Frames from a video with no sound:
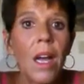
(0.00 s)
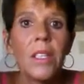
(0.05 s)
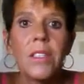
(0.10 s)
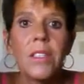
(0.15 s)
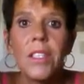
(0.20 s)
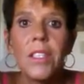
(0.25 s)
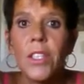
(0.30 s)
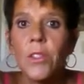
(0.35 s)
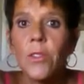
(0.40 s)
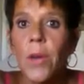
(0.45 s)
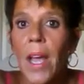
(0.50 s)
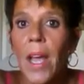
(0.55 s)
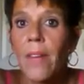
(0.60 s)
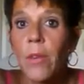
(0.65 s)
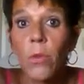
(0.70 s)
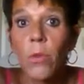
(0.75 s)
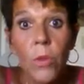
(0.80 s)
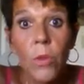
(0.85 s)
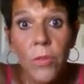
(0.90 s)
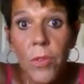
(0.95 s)
Do you have a
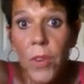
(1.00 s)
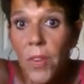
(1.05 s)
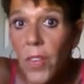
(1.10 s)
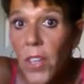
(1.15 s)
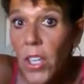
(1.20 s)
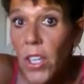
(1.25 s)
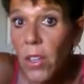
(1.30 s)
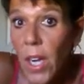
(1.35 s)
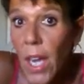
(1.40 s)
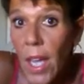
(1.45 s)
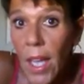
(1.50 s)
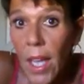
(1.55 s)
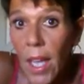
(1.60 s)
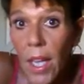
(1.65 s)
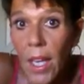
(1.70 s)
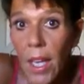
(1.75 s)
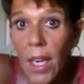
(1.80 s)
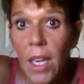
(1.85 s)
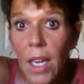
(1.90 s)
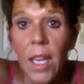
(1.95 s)
roof over your
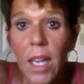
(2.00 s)
head?